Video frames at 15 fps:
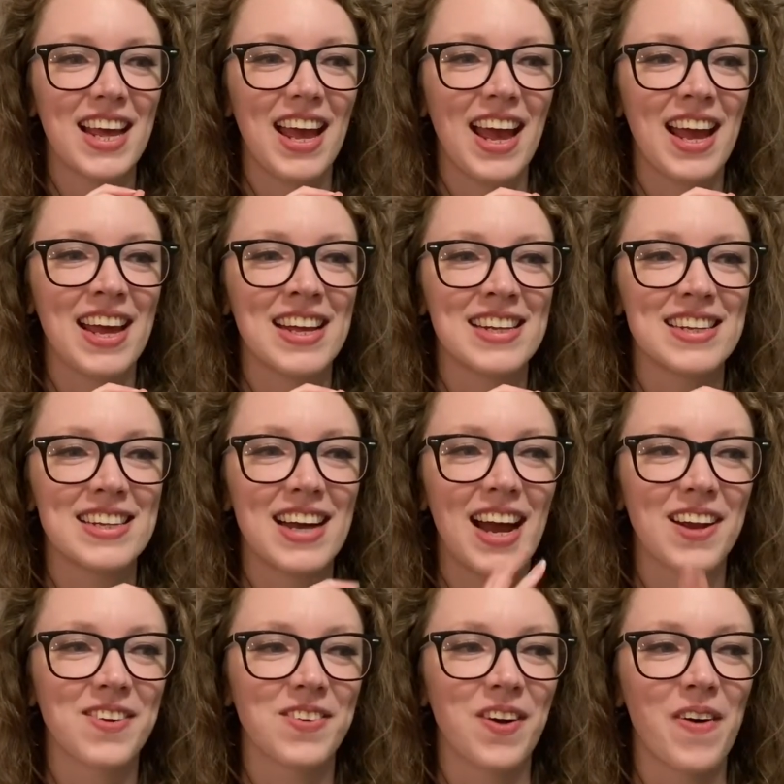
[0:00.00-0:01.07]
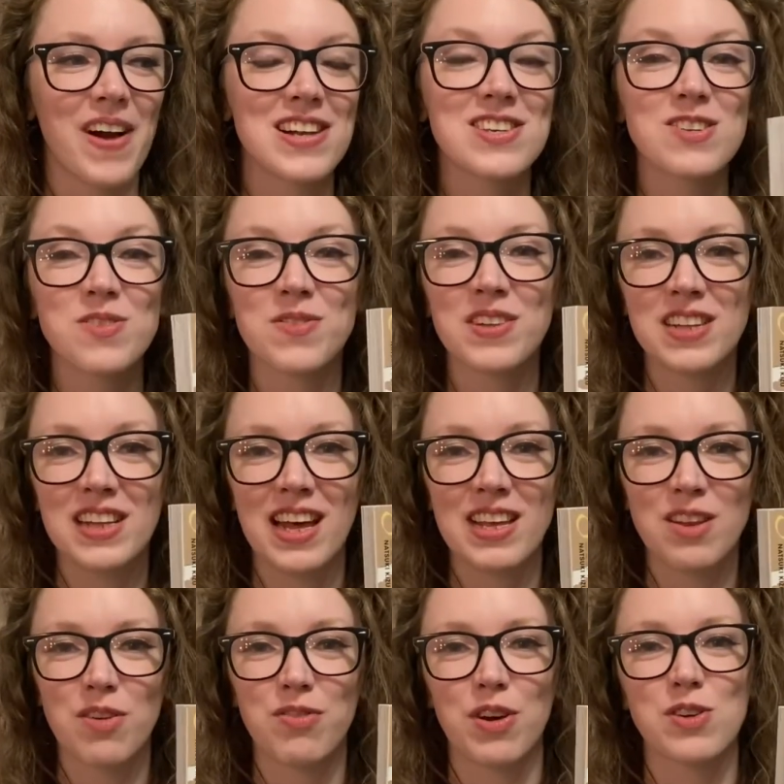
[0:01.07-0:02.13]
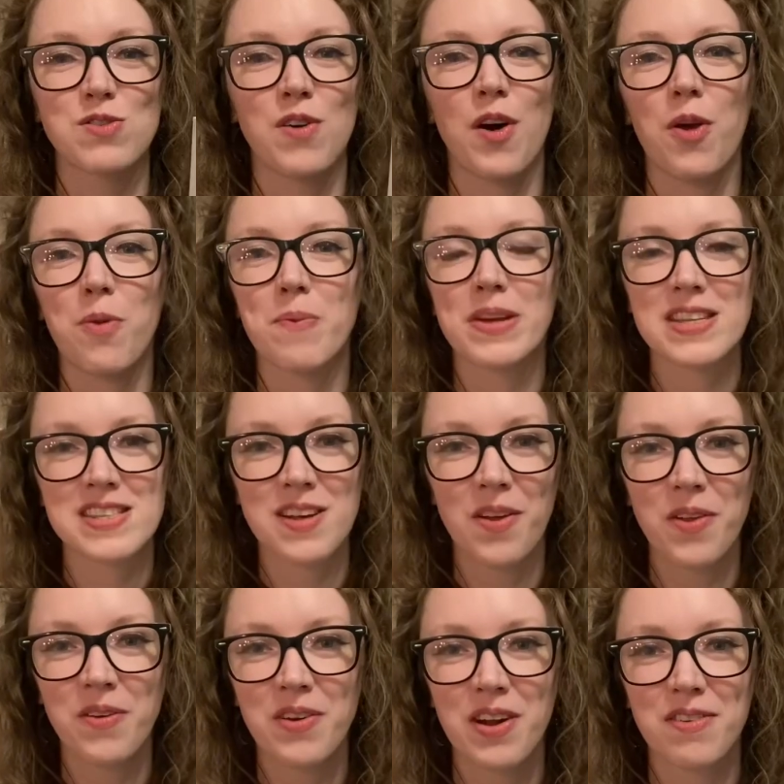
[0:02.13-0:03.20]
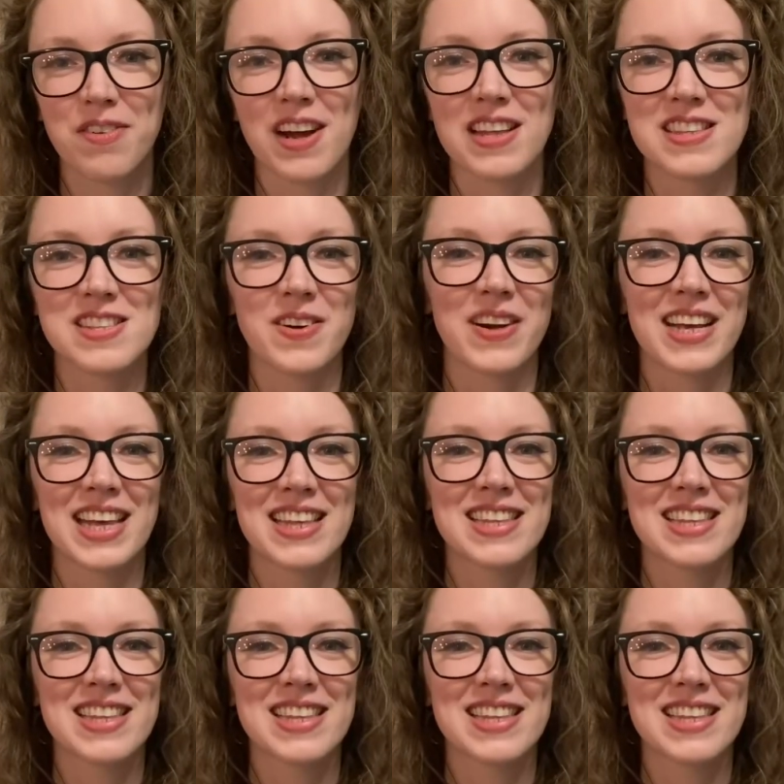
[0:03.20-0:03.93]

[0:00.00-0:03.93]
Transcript: And I don't know, I just really like the first volume, but it's the only one I've read, so I